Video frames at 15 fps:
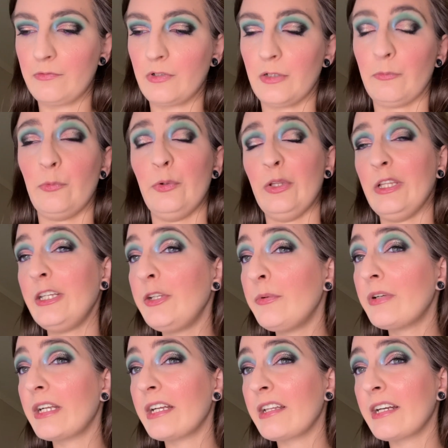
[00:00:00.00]
for I really knew
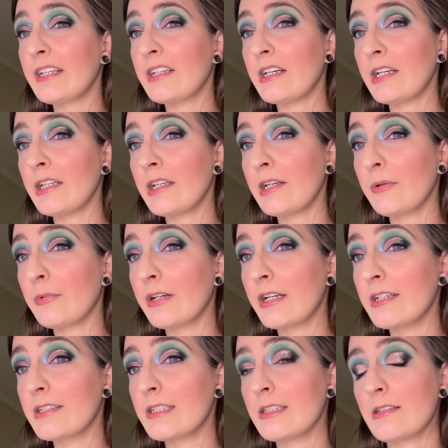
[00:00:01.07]
what I liked
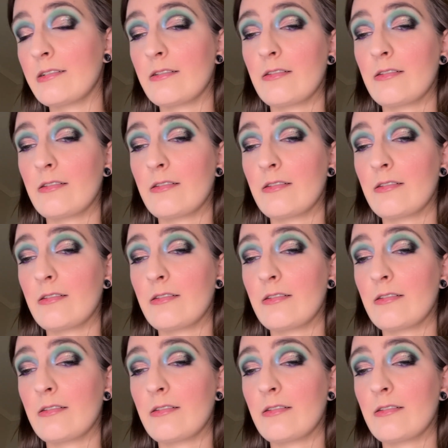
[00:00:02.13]
highlight-wise.